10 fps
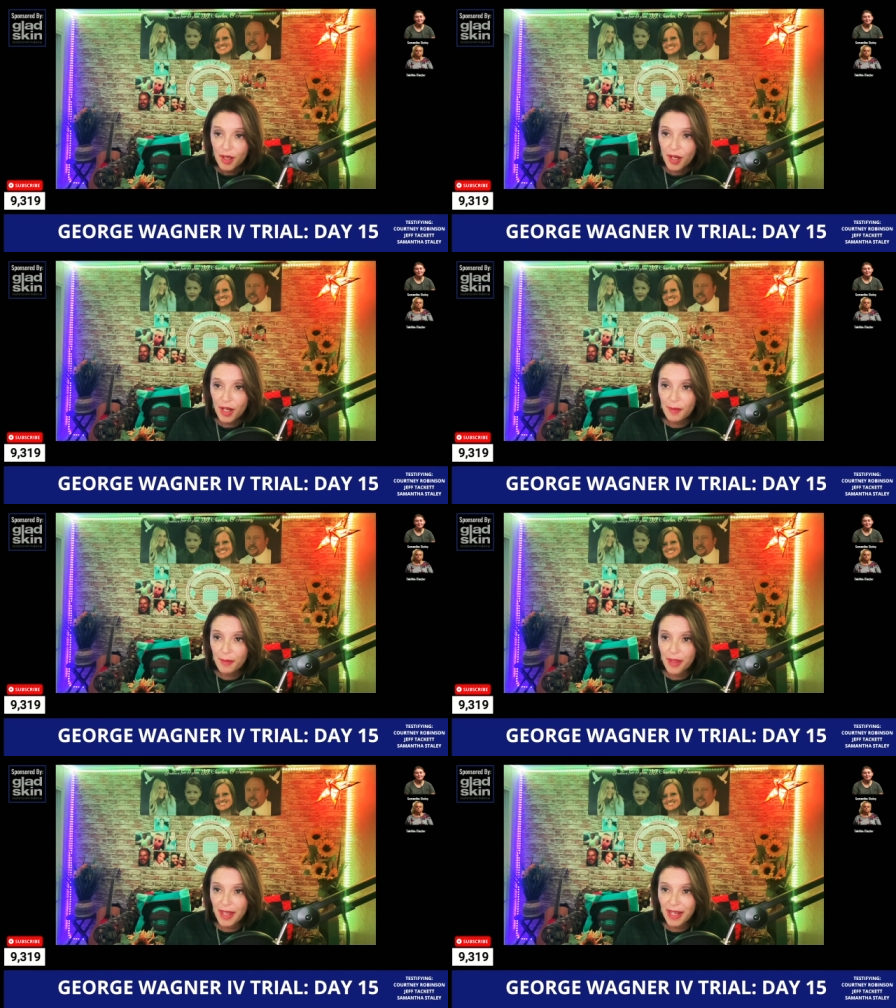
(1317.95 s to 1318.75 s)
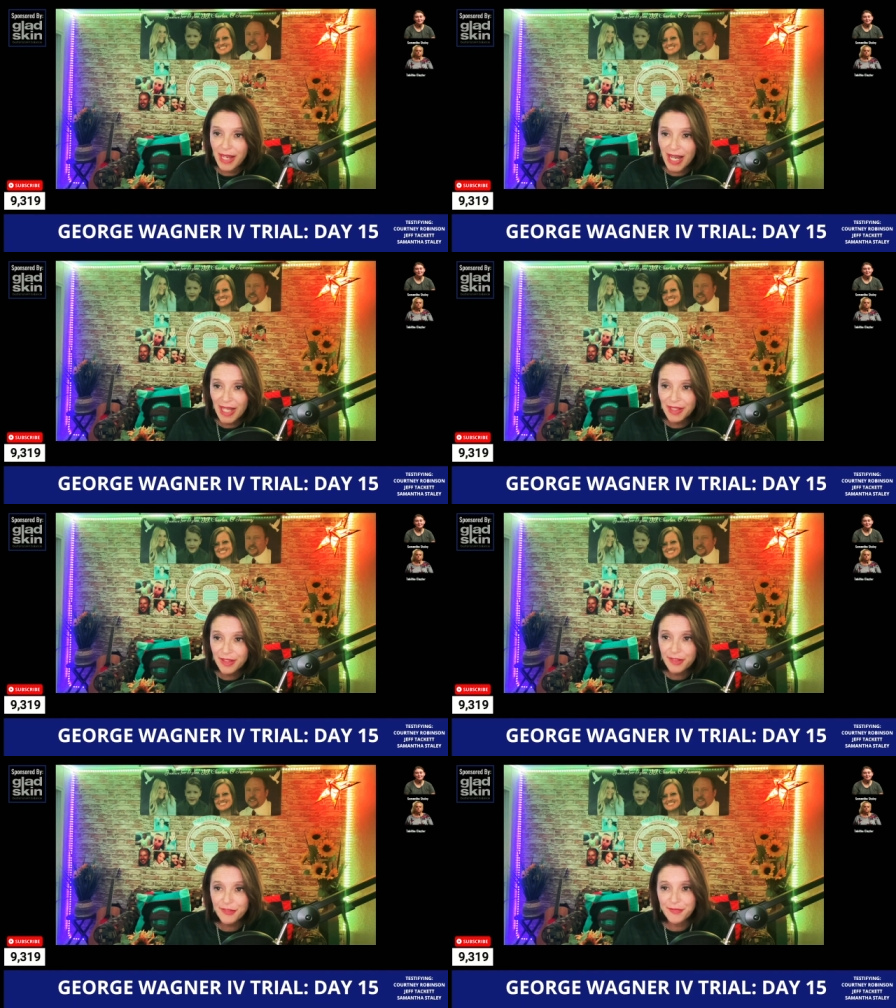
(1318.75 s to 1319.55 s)
Um, it kind
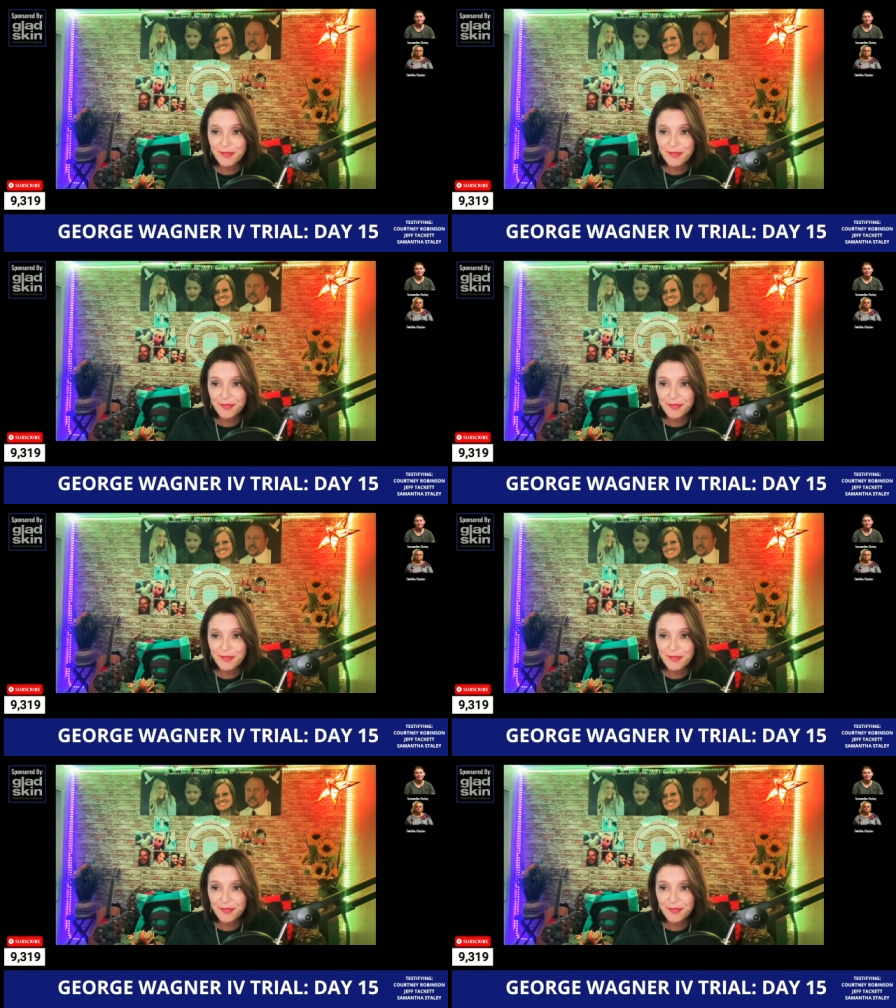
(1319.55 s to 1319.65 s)
of